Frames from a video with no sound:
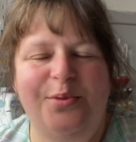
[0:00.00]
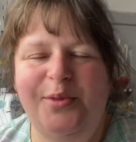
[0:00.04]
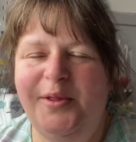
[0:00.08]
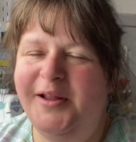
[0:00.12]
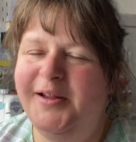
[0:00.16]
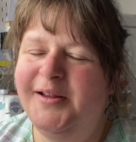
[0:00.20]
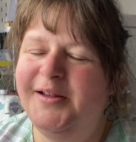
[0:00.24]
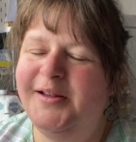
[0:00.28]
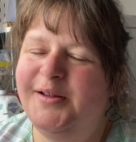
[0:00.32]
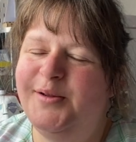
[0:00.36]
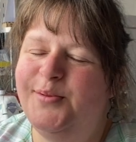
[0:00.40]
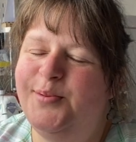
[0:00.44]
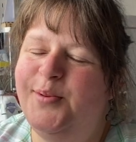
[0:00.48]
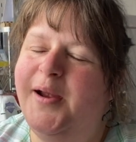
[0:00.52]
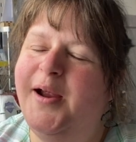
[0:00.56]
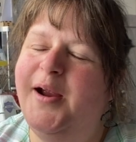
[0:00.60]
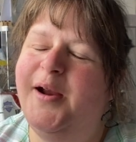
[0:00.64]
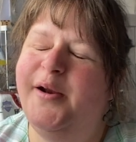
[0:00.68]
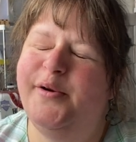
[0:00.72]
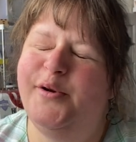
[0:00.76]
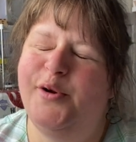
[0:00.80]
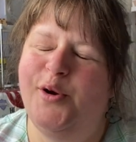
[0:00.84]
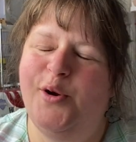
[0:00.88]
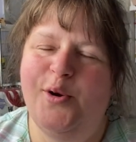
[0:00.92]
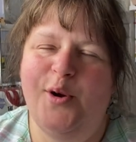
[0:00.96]
This is where I
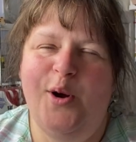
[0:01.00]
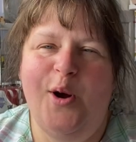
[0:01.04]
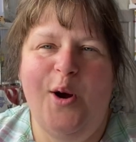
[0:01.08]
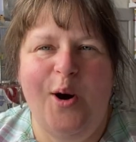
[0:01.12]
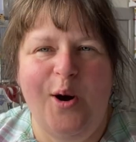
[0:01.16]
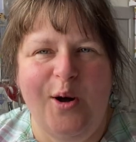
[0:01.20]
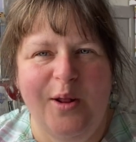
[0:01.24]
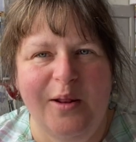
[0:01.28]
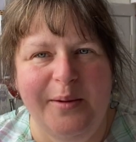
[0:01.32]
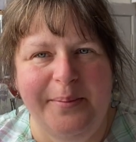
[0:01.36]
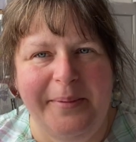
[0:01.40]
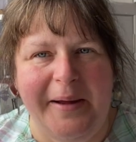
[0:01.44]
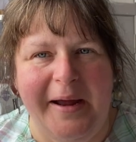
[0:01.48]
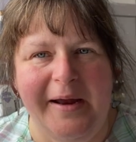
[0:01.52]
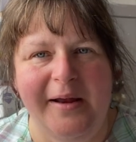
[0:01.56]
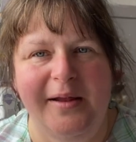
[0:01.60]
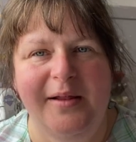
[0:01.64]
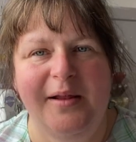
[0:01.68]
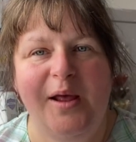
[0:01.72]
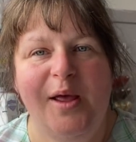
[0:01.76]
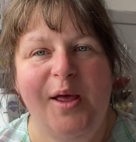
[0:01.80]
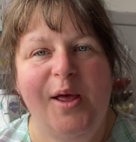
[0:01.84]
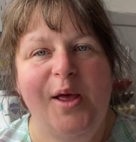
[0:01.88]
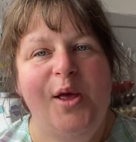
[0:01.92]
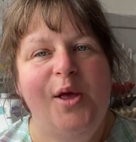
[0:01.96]
talk all about
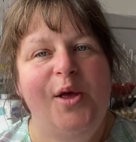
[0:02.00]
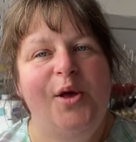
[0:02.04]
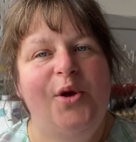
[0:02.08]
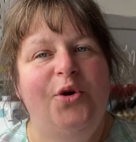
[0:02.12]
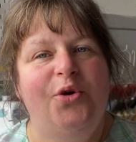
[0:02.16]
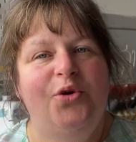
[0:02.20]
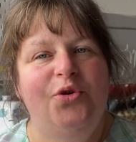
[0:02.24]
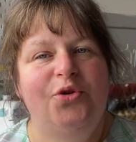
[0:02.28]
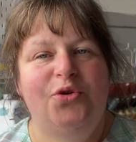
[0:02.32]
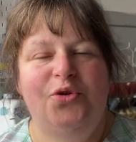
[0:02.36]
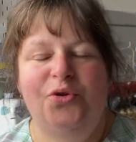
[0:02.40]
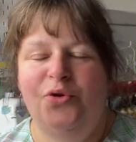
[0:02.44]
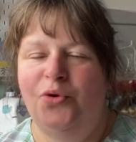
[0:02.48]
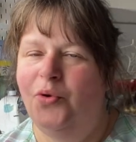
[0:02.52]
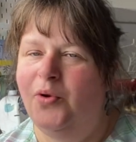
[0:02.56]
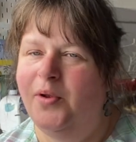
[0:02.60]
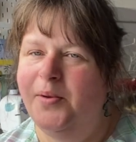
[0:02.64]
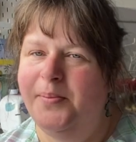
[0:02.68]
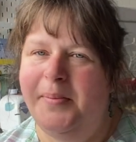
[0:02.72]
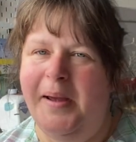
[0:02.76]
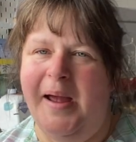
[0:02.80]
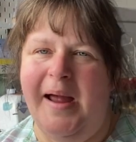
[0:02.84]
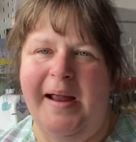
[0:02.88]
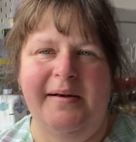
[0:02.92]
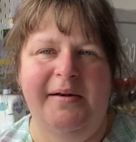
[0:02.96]

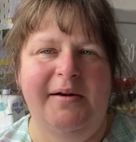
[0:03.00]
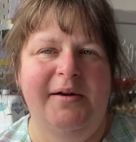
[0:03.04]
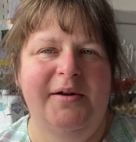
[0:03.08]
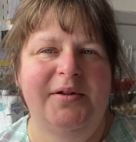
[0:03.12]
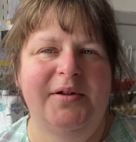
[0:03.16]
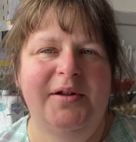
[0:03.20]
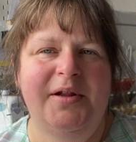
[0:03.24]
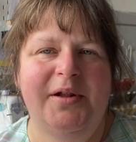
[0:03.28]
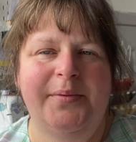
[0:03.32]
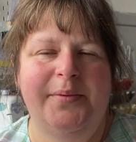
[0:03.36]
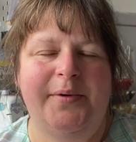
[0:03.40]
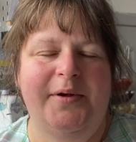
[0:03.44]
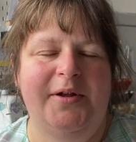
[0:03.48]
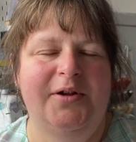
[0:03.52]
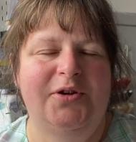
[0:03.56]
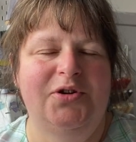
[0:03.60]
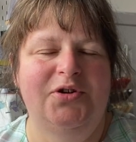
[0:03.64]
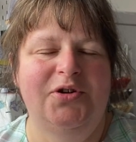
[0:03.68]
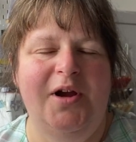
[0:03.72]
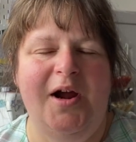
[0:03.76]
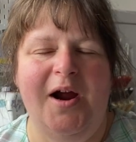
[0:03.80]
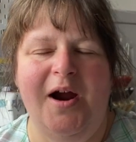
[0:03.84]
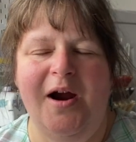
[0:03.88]
sewing patterns which